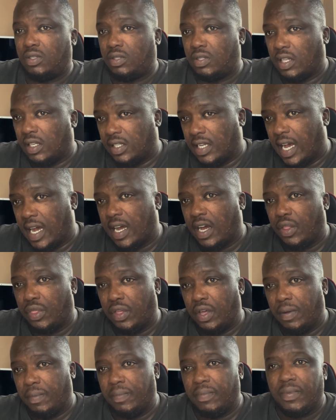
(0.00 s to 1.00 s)
the darker
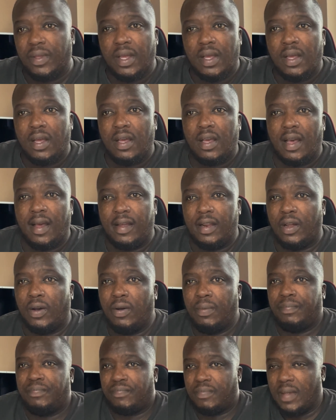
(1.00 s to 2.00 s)
theme, you
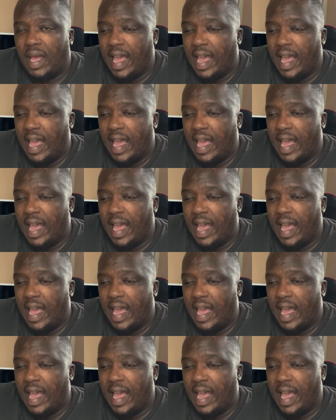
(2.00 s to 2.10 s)
know.